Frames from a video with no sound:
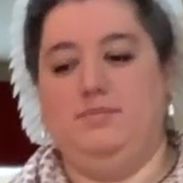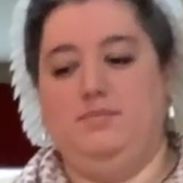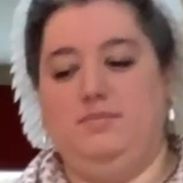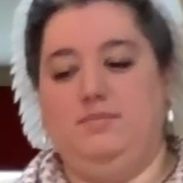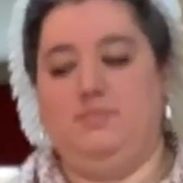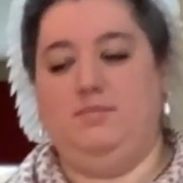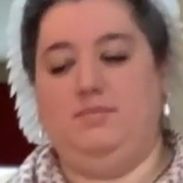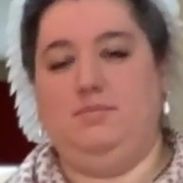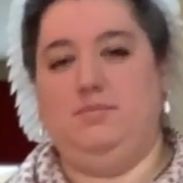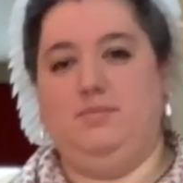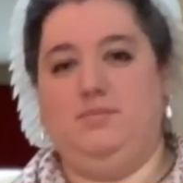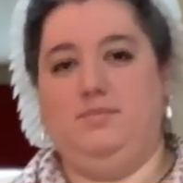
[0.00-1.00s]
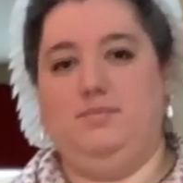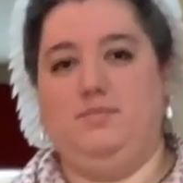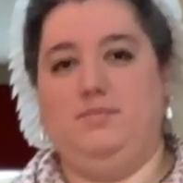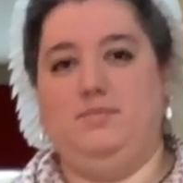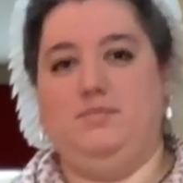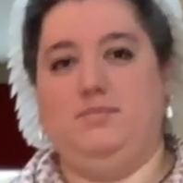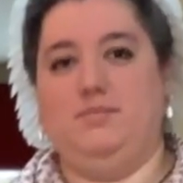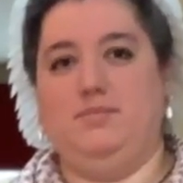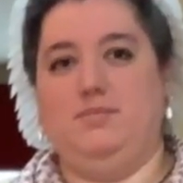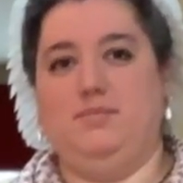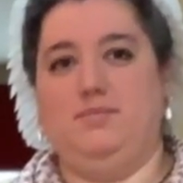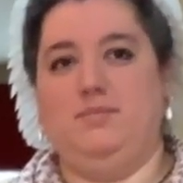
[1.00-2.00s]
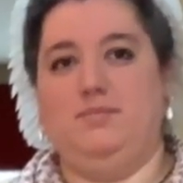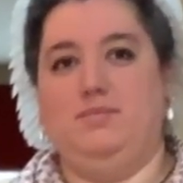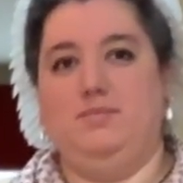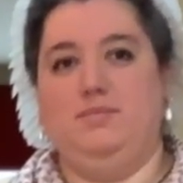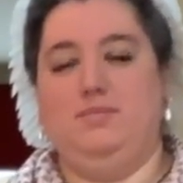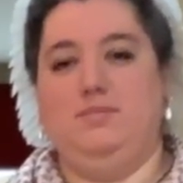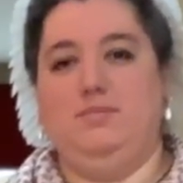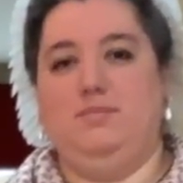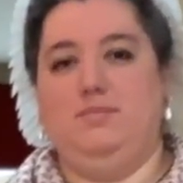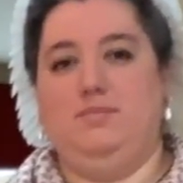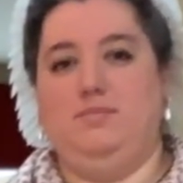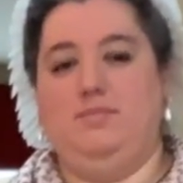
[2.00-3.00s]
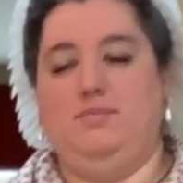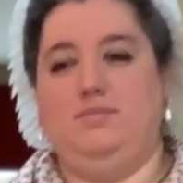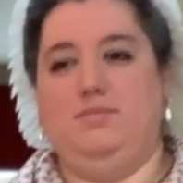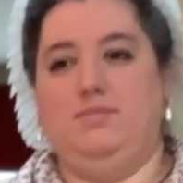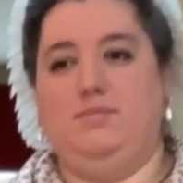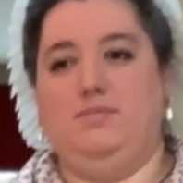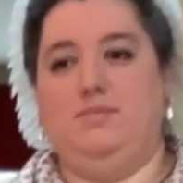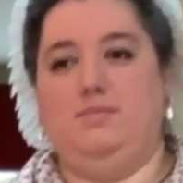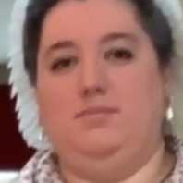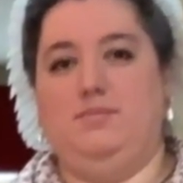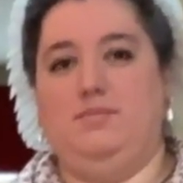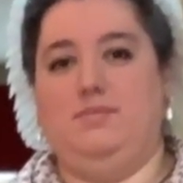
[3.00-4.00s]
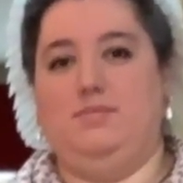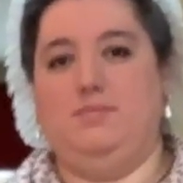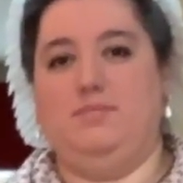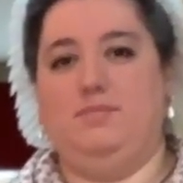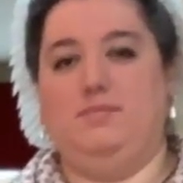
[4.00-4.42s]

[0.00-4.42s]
This person isn't speaking.